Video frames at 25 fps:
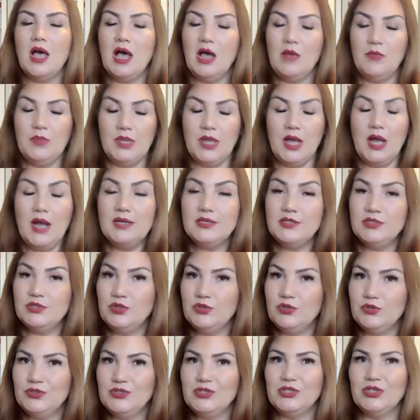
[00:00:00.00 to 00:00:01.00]
I mean, I
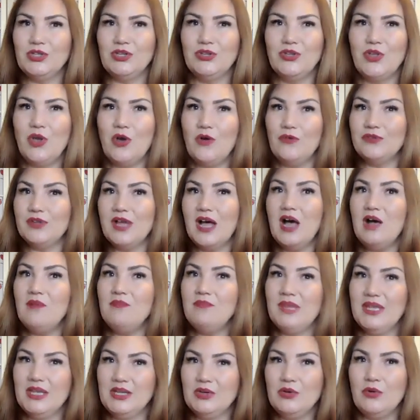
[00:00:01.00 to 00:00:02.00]
certainly know that I'm
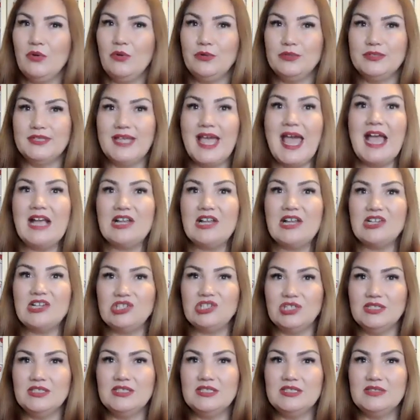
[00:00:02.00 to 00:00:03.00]
being called to
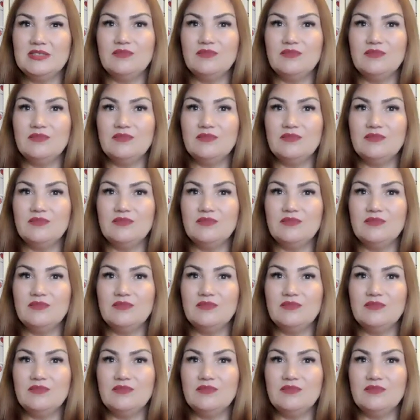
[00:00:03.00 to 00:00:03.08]
action